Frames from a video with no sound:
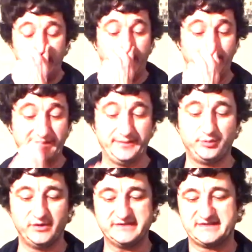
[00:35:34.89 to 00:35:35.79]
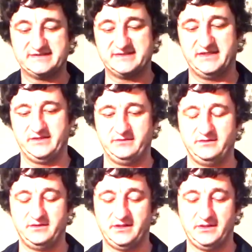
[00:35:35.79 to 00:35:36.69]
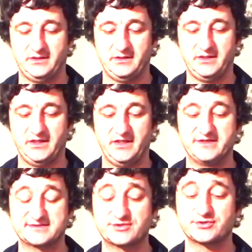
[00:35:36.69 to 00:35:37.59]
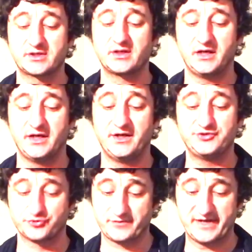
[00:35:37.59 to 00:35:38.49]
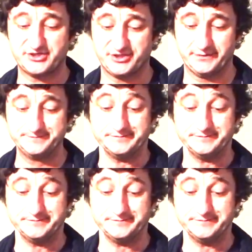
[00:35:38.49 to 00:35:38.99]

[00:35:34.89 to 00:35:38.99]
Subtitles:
but he points us in a certain direction.